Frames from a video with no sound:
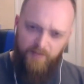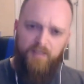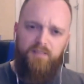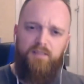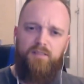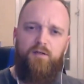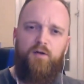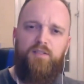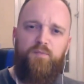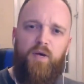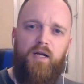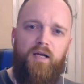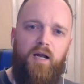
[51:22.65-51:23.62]
things that sort of
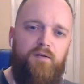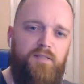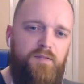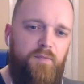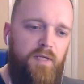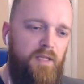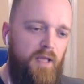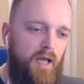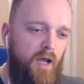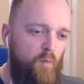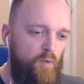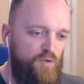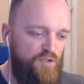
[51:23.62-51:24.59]
sprang out to me there
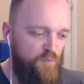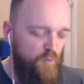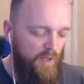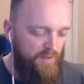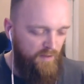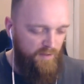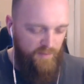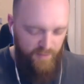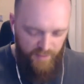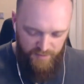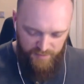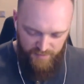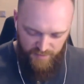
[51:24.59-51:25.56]
are wondering whether
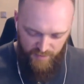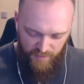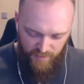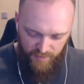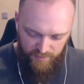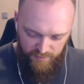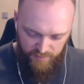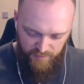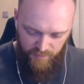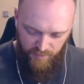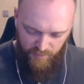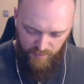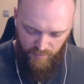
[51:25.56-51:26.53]
this is,
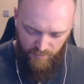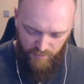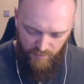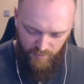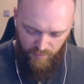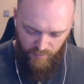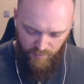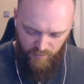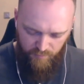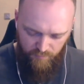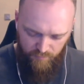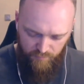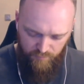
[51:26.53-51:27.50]

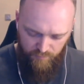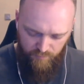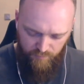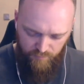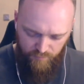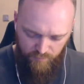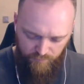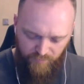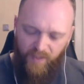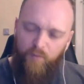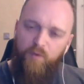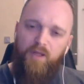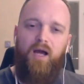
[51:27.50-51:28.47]
um,
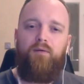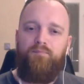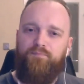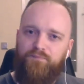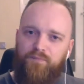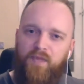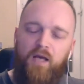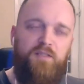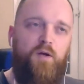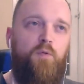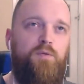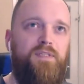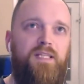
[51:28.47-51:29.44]
well, so
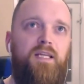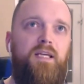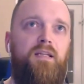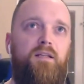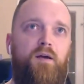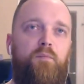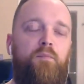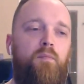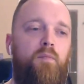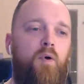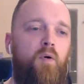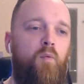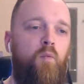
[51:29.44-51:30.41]
I was thinking that
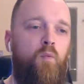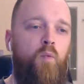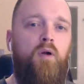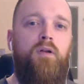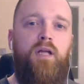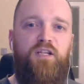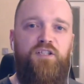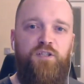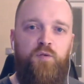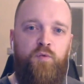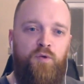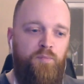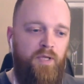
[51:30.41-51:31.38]
one issue
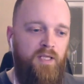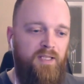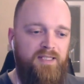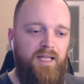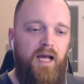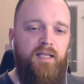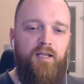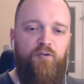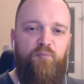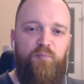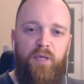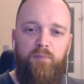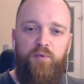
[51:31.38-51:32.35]
would be this idea
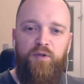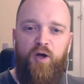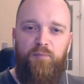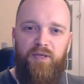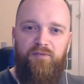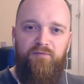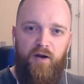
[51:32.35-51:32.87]
of people not being